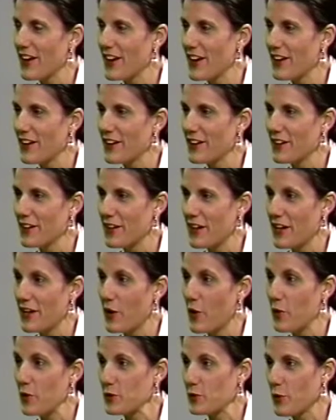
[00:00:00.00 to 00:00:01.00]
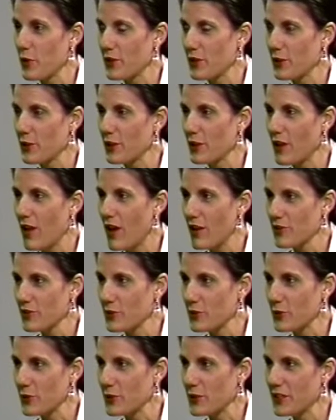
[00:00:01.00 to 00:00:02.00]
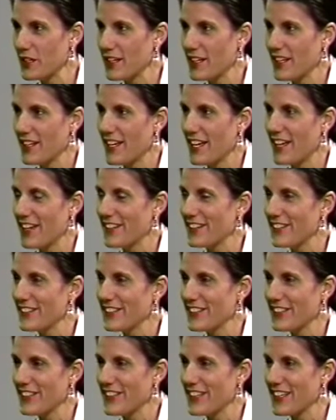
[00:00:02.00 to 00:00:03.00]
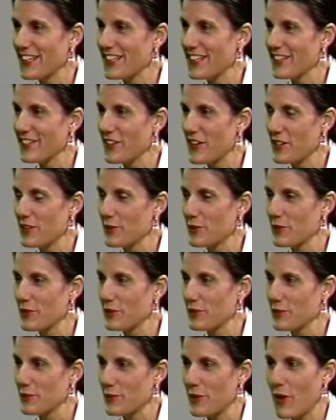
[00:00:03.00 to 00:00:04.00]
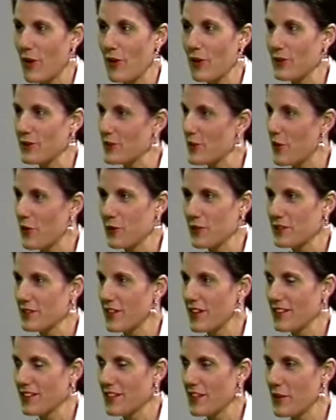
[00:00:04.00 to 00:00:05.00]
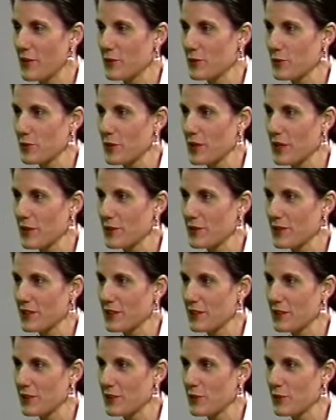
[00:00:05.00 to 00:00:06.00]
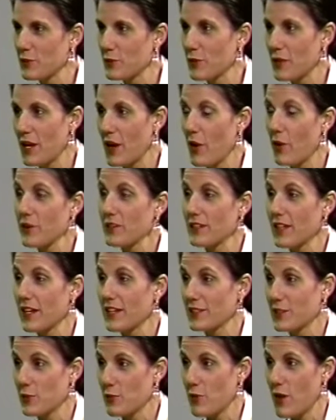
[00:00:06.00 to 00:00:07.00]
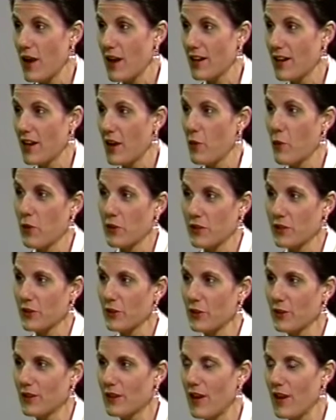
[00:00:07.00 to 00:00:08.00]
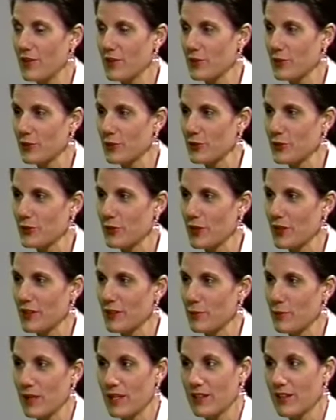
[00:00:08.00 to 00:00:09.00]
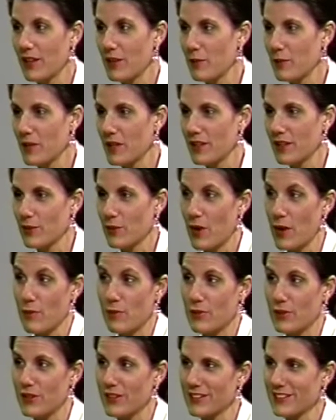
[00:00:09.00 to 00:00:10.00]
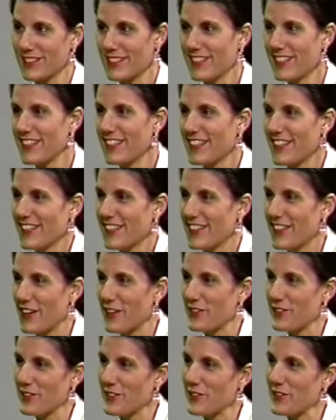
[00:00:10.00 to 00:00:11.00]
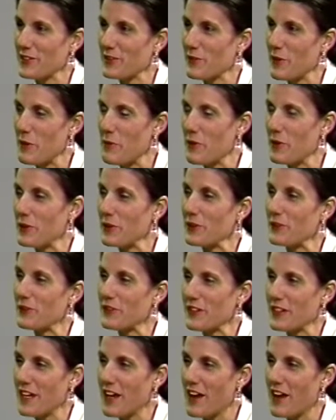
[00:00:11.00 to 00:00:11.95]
I had always wanted to go to law school, and until I graduated from college, I always thought that was what I was going to do, but I always liked to write. I wanted to go to law school so I could make a lot of money to write books. That was always my motive.